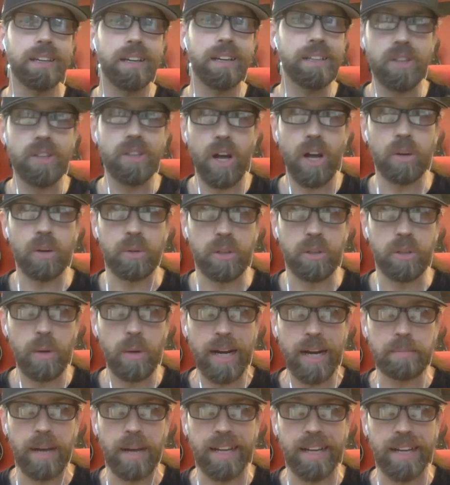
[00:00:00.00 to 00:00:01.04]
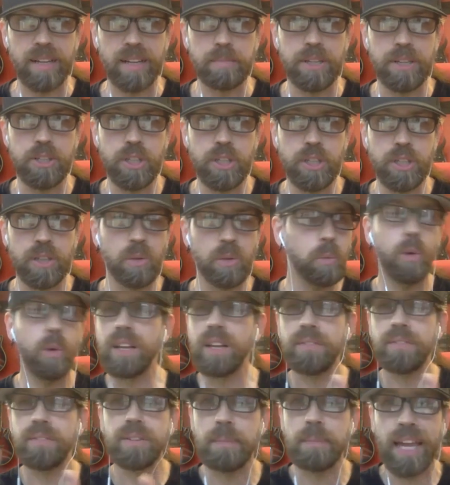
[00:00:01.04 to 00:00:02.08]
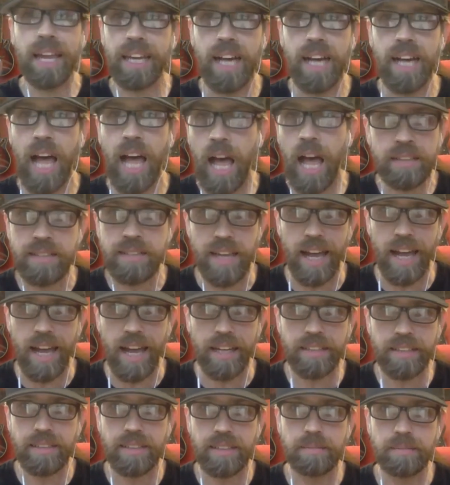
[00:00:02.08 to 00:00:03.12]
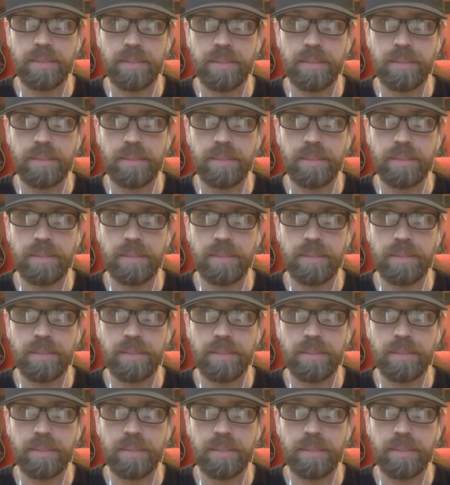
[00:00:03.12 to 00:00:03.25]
A dog with great bite inhibition won't even make contact